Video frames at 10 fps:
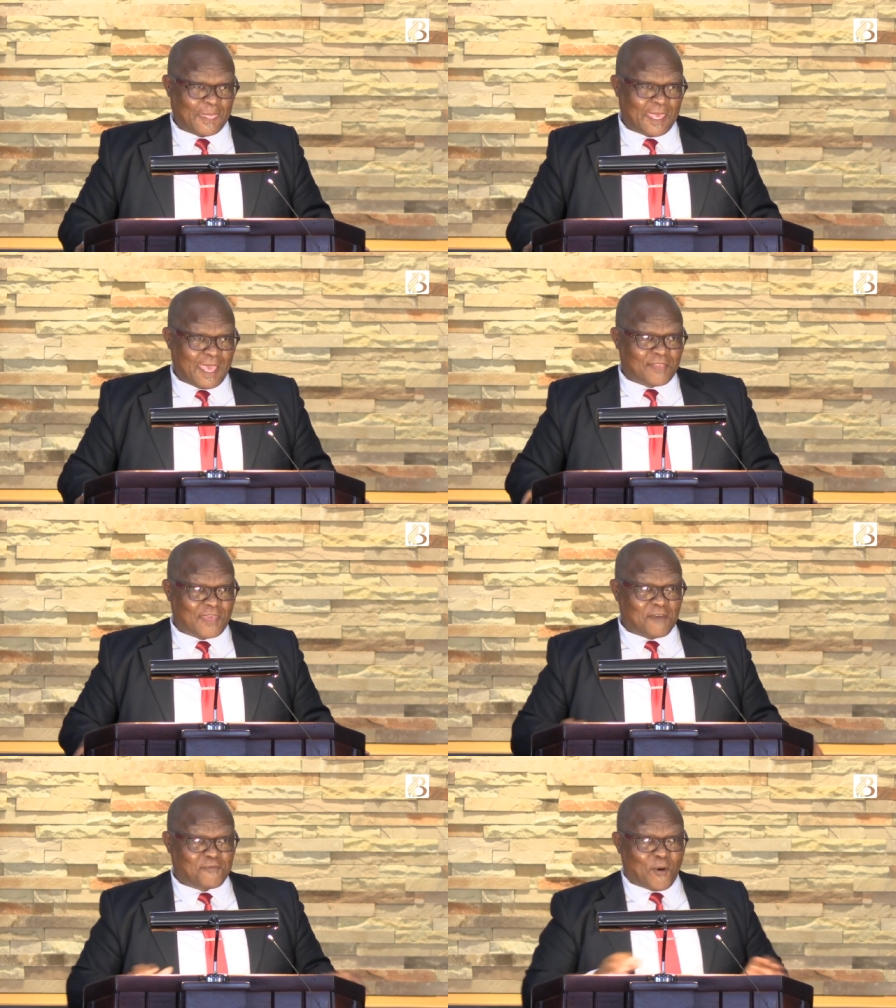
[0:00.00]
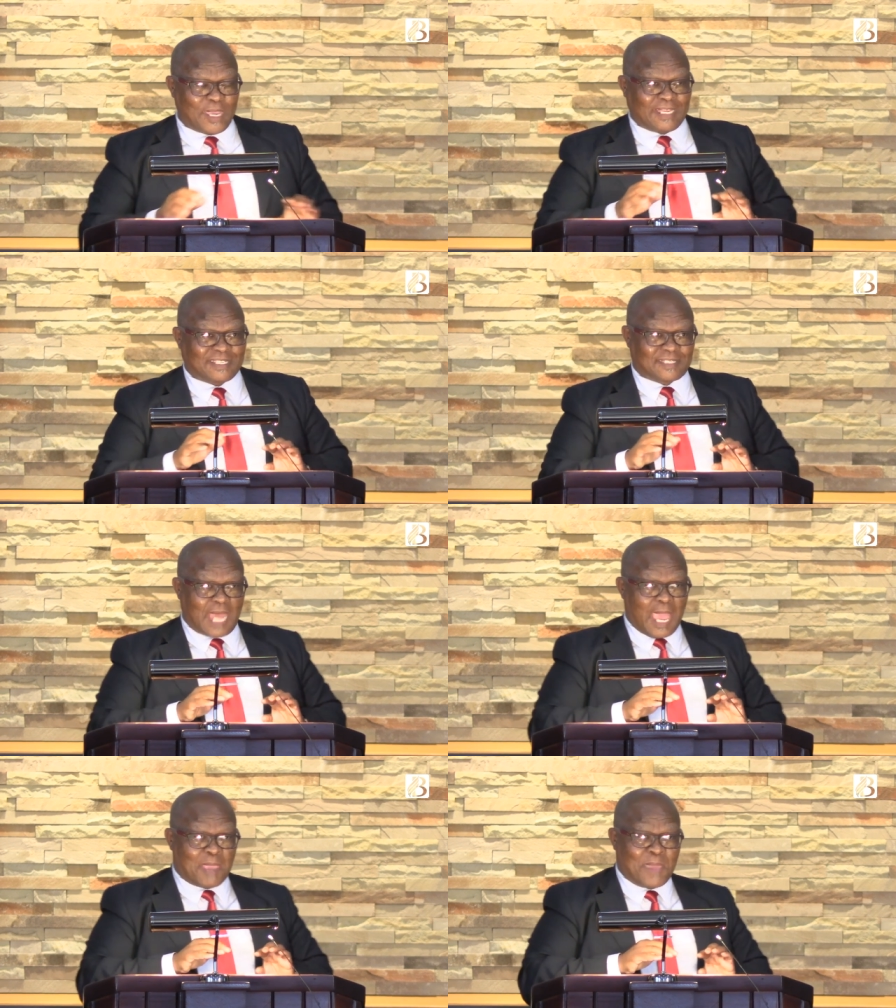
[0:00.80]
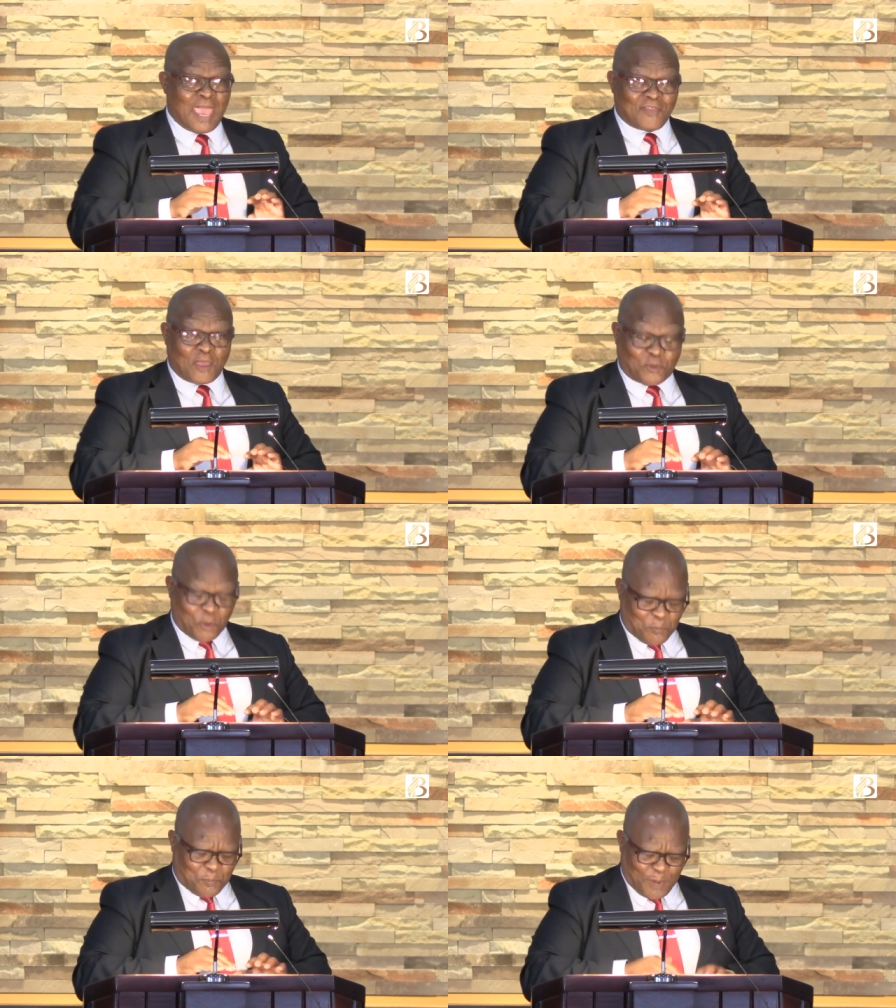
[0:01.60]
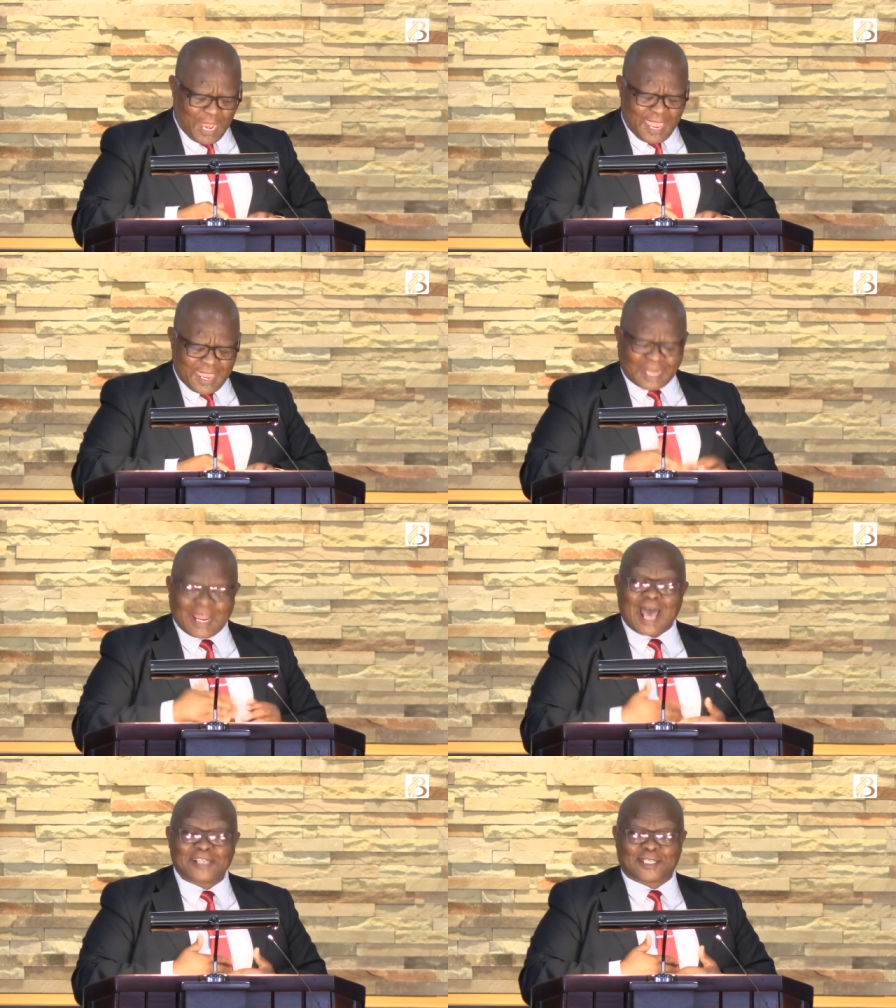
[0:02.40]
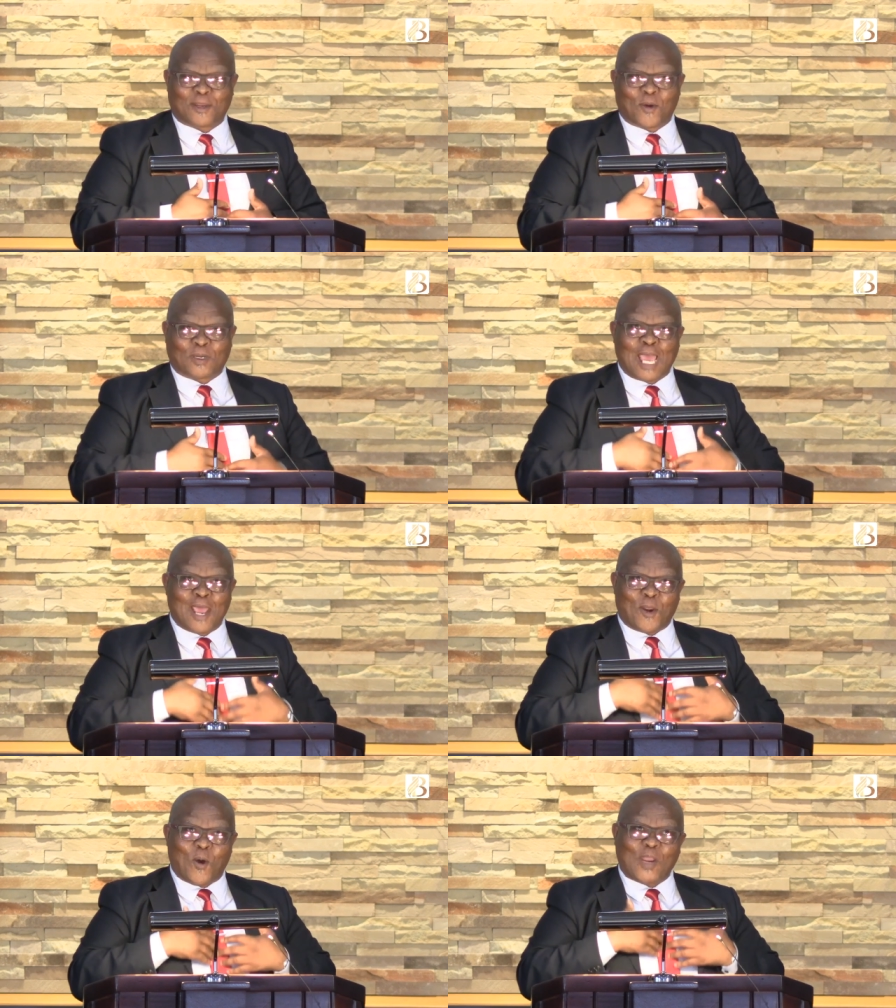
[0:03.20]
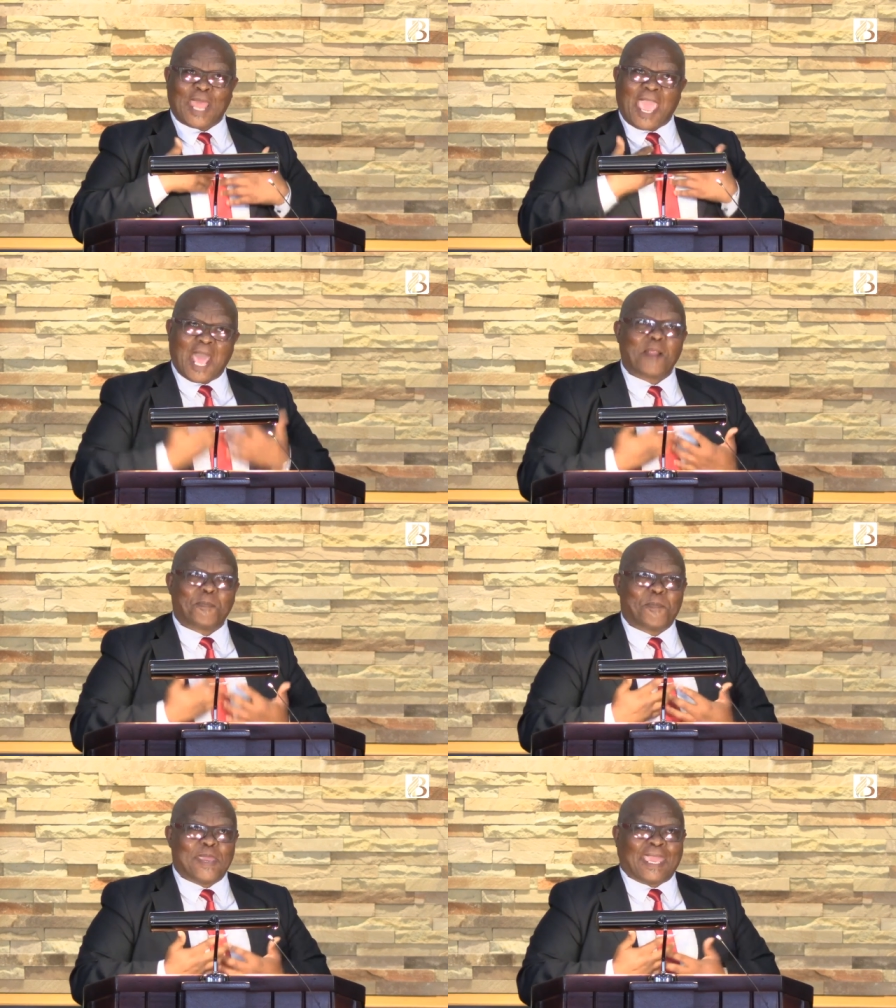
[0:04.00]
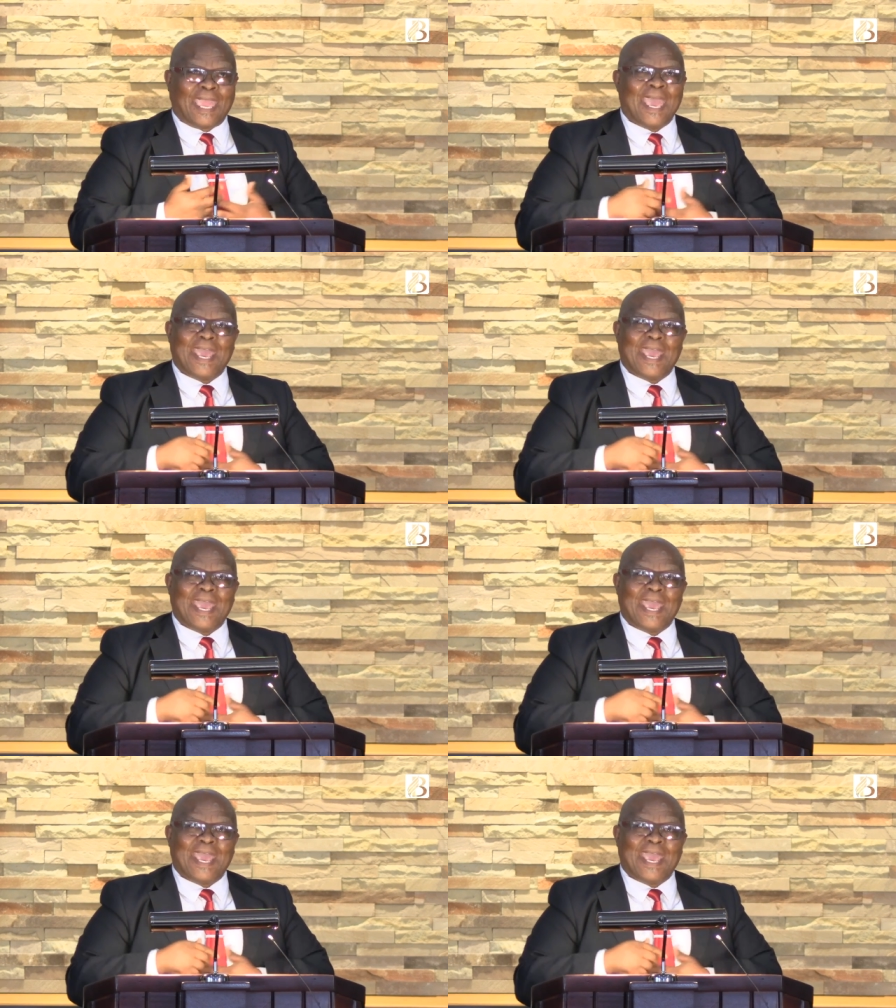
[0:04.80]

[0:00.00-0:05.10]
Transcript: And therefore, it is time that you pray and ask the Lord, Lord, help me,